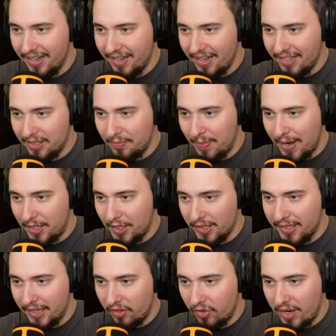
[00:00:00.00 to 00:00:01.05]
Uh, special
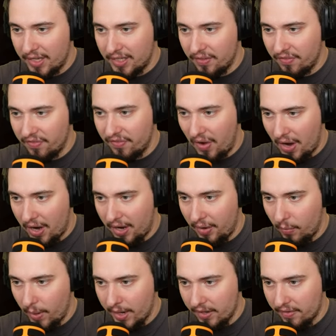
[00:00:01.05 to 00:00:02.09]
attack creates a fire
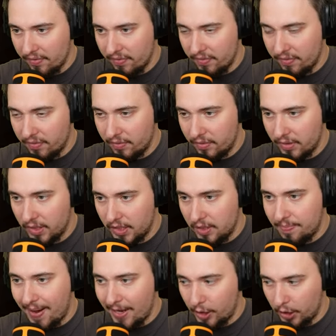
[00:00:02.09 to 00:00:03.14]
wave.
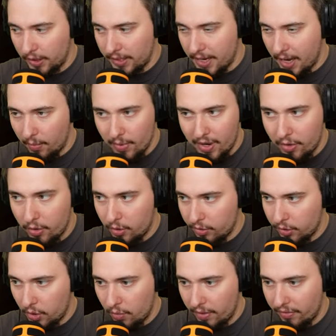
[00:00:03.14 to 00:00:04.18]
Special attack, we are not
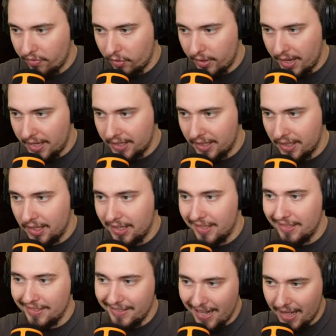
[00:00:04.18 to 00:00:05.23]
going for that
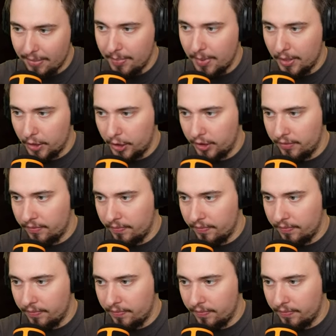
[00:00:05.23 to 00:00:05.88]
that much.